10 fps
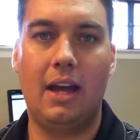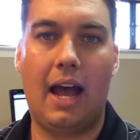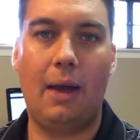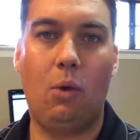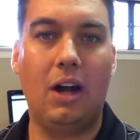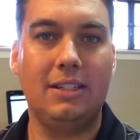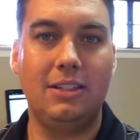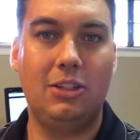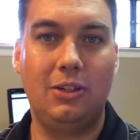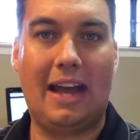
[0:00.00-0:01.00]
I walked
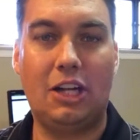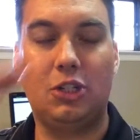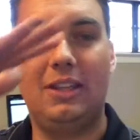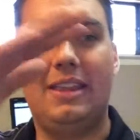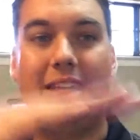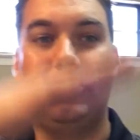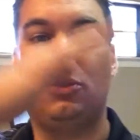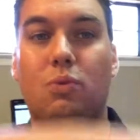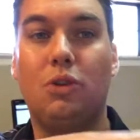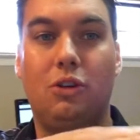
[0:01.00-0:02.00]
into actually
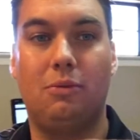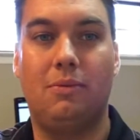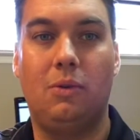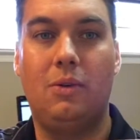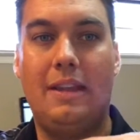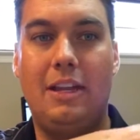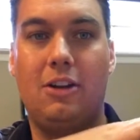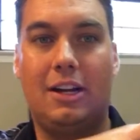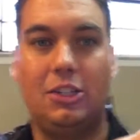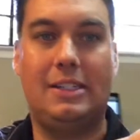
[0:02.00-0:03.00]
this room, the one that you're
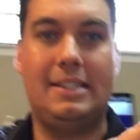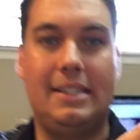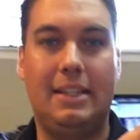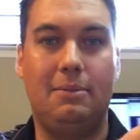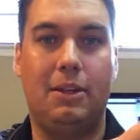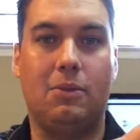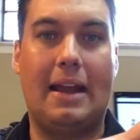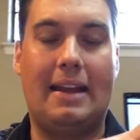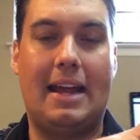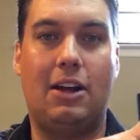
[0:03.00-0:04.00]
actually seeing me
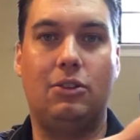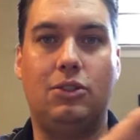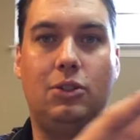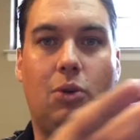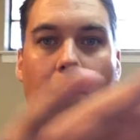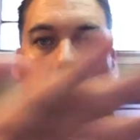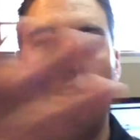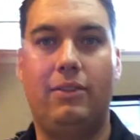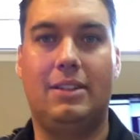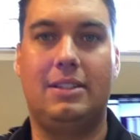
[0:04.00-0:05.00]
right now do all
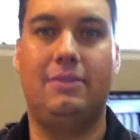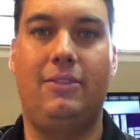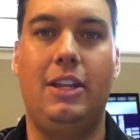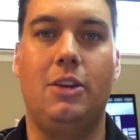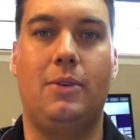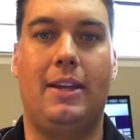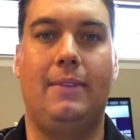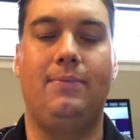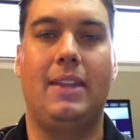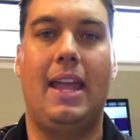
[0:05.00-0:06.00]
of this video
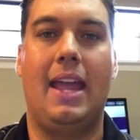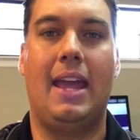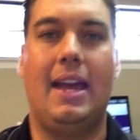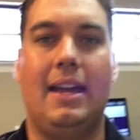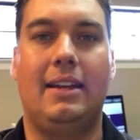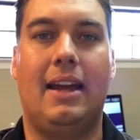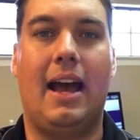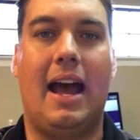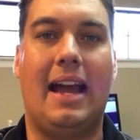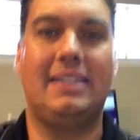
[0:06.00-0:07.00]
in, and
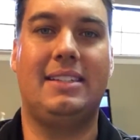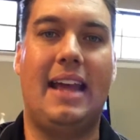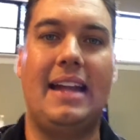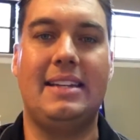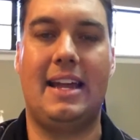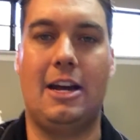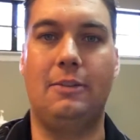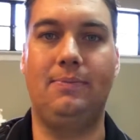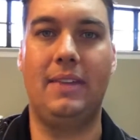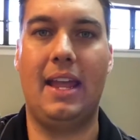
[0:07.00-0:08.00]
I sat
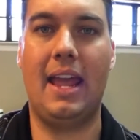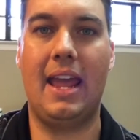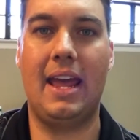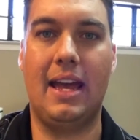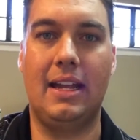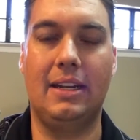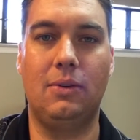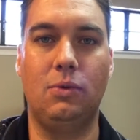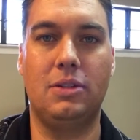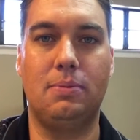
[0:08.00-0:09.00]
down and
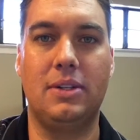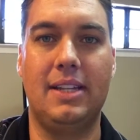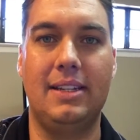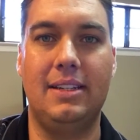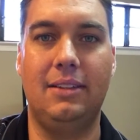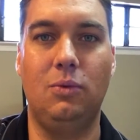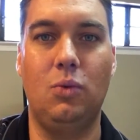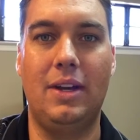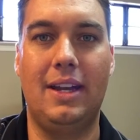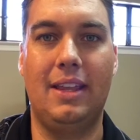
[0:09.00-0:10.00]
was presented
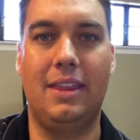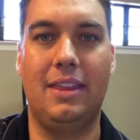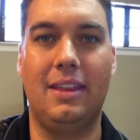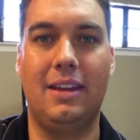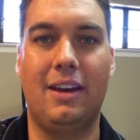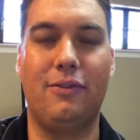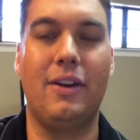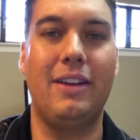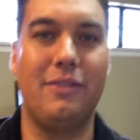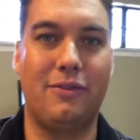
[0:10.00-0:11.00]
with a
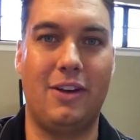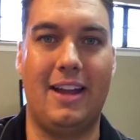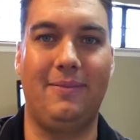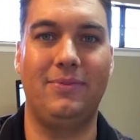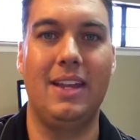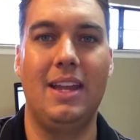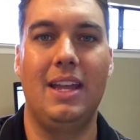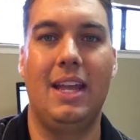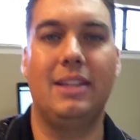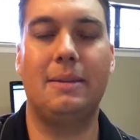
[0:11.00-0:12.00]
friend of a friend.
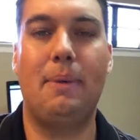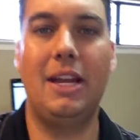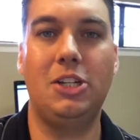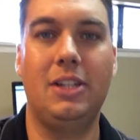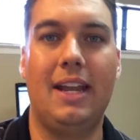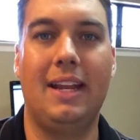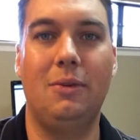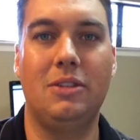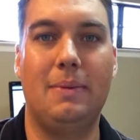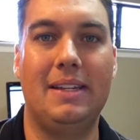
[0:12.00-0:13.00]
It's a patient, and it
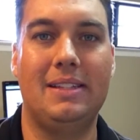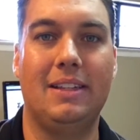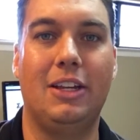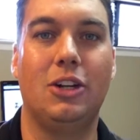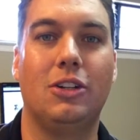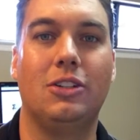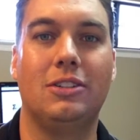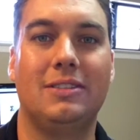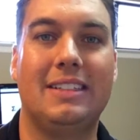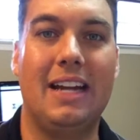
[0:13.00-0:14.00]
was basically
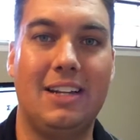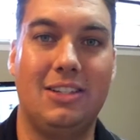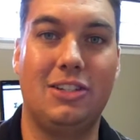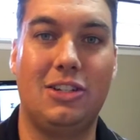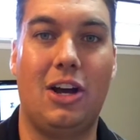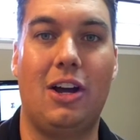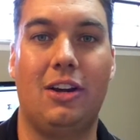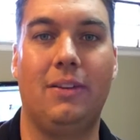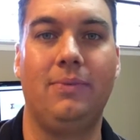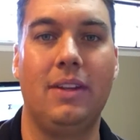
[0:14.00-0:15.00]
her cousin's daughter.